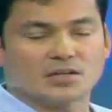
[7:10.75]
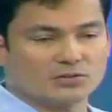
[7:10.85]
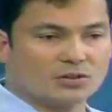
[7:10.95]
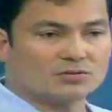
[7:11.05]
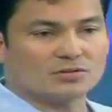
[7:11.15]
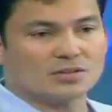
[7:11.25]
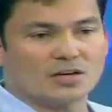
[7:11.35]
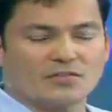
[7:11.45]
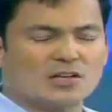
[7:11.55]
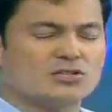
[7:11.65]
I -huh. talked to her and
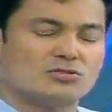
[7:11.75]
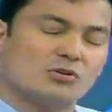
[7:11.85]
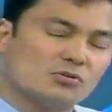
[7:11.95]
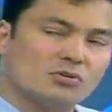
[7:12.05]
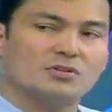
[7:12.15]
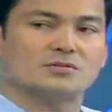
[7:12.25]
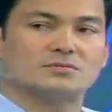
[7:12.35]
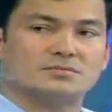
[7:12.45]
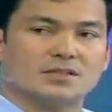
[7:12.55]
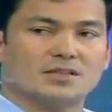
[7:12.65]
I felt so good.
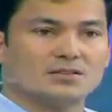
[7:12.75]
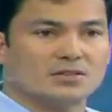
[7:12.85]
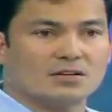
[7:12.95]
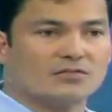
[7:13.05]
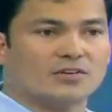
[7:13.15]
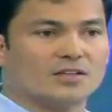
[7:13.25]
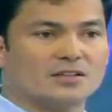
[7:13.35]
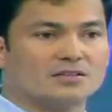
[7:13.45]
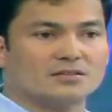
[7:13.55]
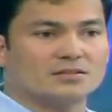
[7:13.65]
And that, that mm.
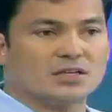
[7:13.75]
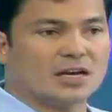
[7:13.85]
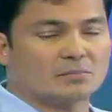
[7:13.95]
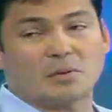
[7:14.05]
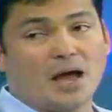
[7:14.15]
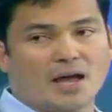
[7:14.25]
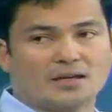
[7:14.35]
feeling you, you cannot buy.